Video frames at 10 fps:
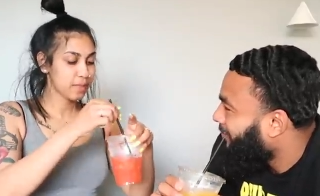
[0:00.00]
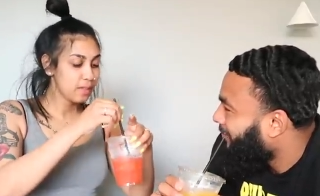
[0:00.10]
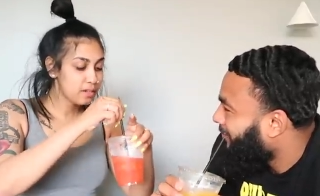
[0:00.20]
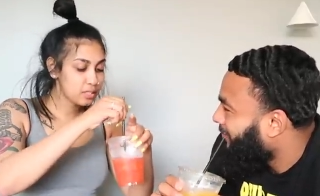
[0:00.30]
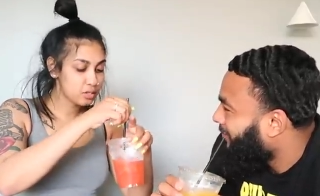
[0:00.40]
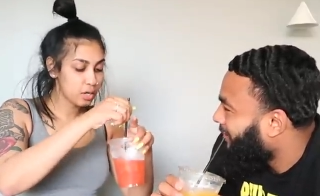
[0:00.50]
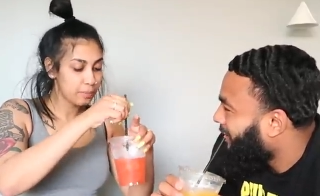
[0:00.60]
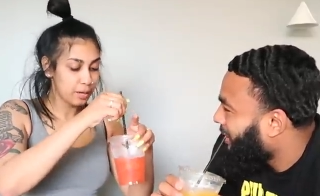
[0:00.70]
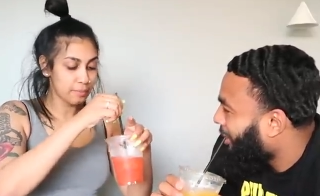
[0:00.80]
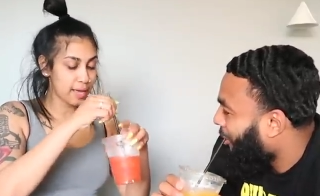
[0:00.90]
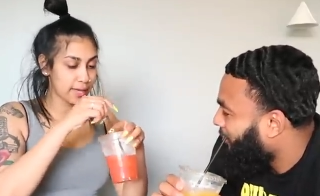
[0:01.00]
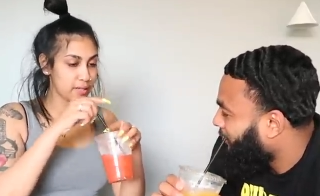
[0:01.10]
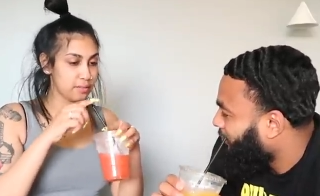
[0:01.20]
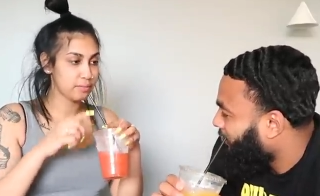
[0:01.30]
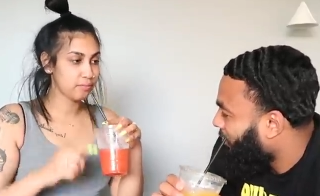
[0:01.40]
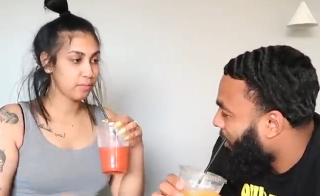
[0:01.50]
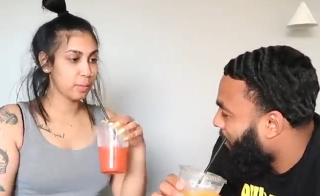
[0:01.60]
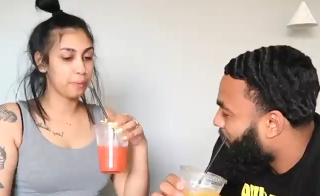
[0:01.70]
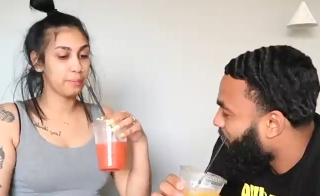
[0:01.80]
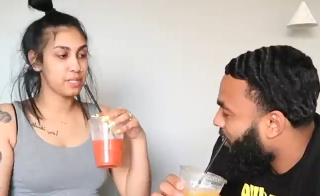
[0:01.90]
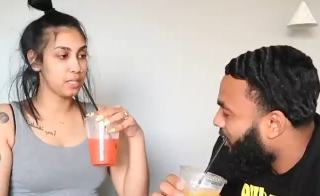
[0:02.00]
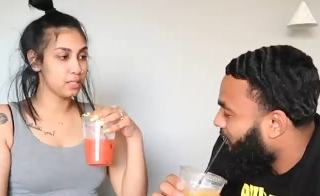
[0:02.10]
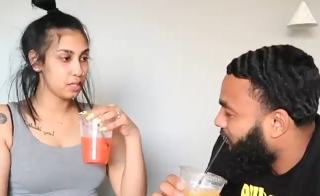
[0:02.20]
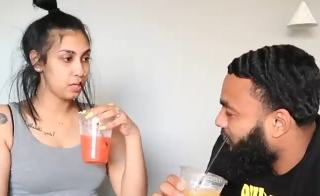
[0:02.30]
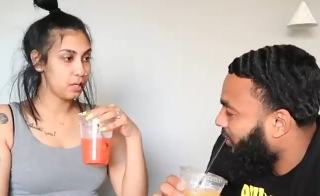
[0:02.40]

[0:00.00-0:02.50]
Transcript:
Speaker 1: There's a strawberry in the premises.